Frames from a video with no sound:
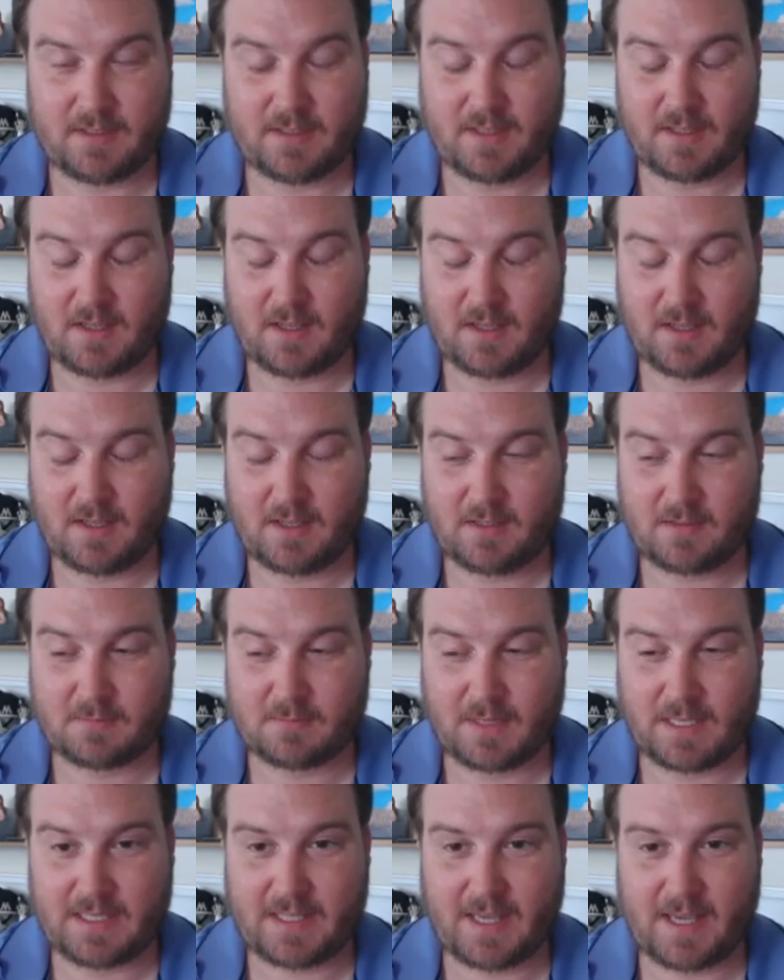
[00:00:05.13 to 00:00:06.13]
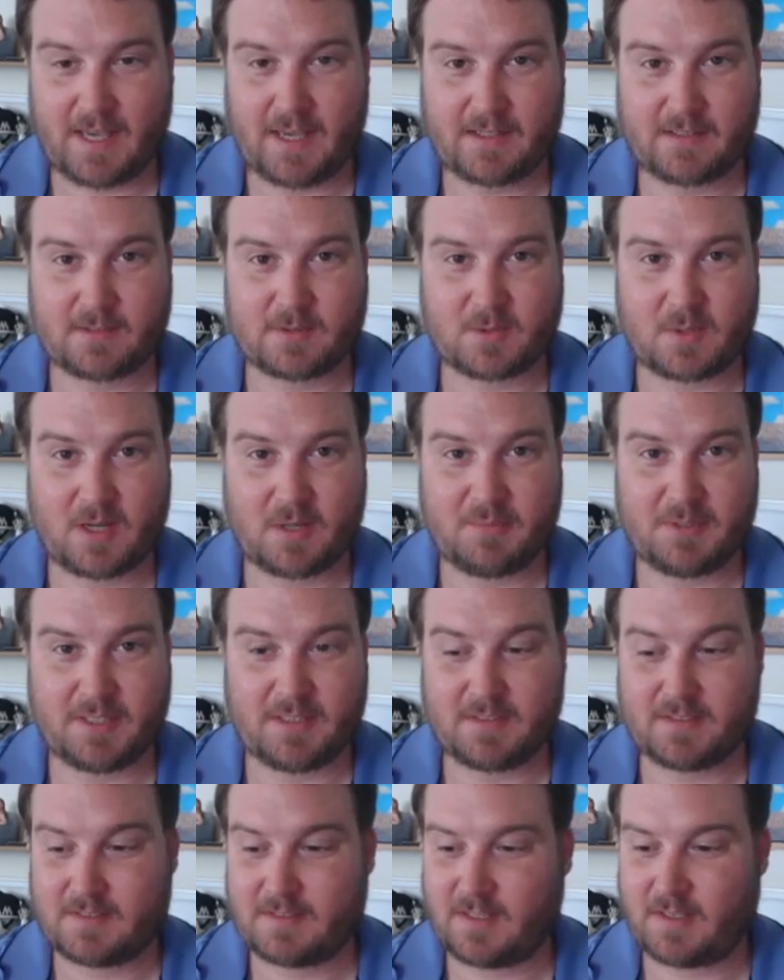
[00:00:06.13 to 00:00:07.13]
My cat is rubbing
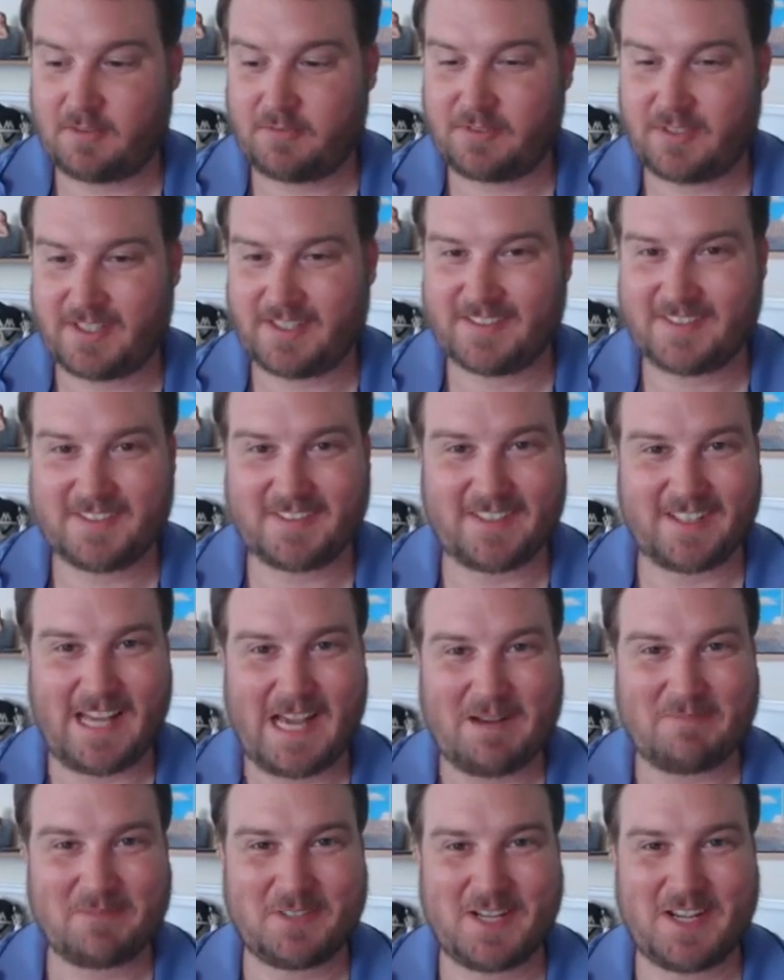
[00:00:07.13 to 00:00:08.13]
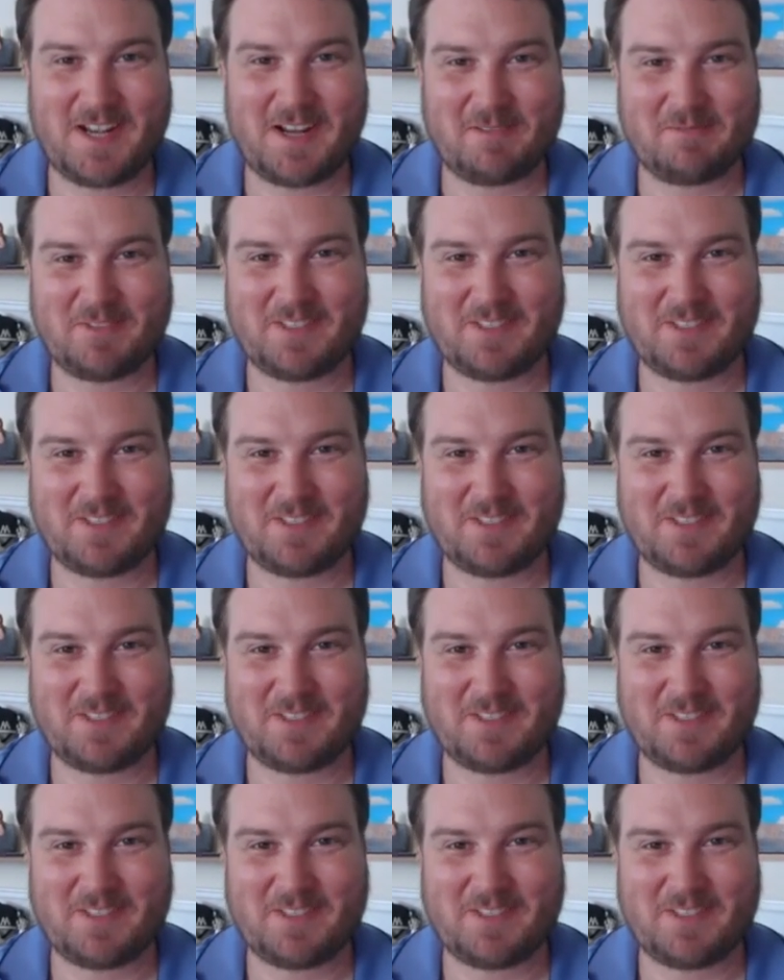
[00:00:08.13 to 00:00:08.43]
itself against the laptop,